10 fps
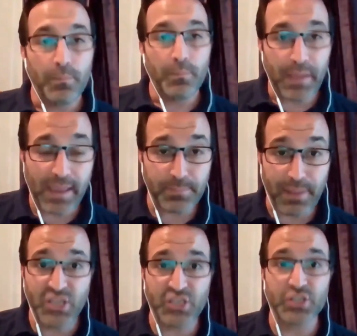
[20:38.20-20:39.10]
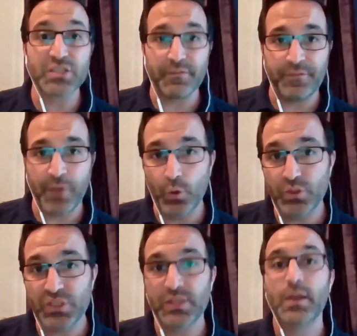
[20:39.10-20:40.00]
pa- patients
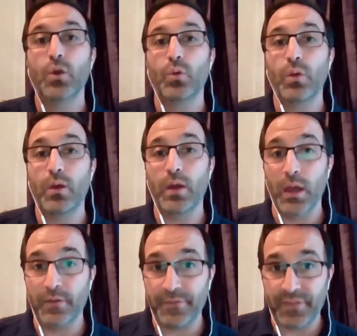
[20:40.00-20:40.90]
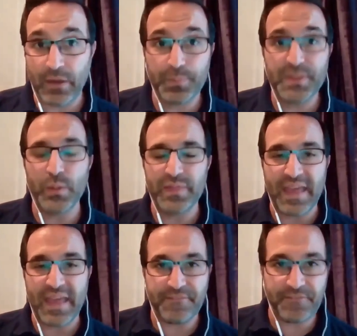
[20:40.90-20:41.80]
vote uh, for therapists with
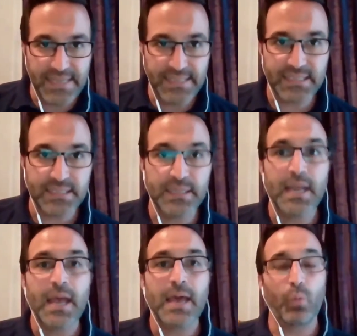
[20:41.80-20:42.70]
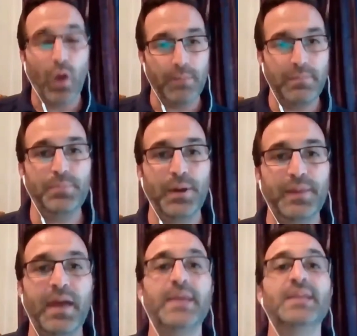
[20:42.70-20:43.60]
their feet what I mean by
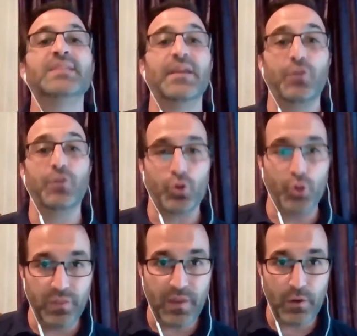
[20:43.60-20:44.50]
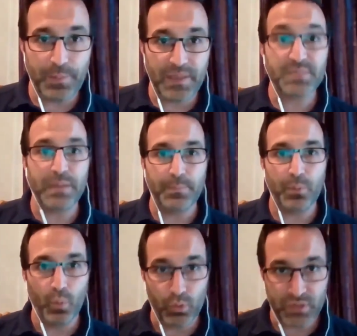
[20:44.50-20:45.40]
that is if you're a good therapist,
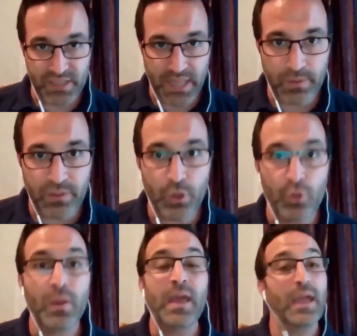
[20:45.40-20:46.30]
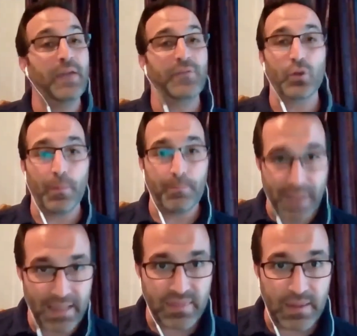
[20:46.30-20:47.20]
people will stay with you. If you're a
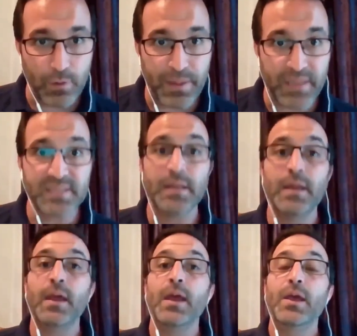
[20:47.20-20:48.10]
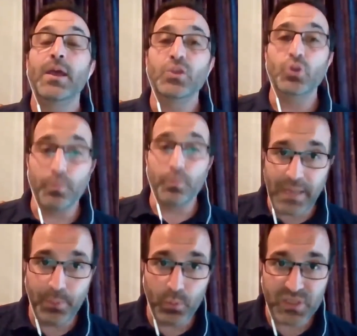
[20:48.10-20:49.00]
bad therapist, your
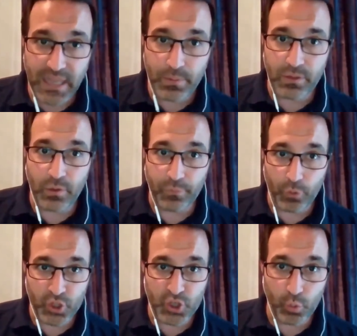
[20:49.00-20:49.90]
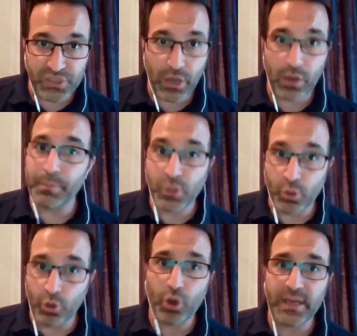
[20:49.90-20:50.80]
people will stay with you for a short term, but you're
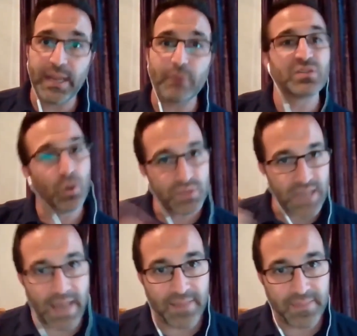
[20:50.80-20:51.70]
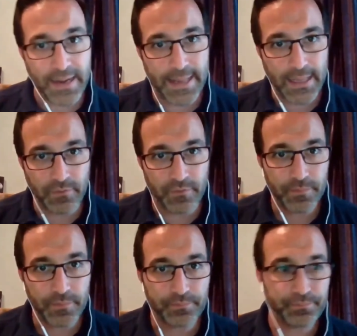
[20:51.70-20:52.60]
not going to get results and they leave.
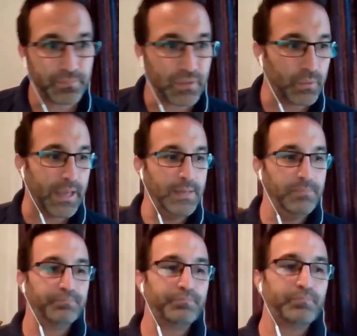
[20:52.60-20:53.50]
Okay.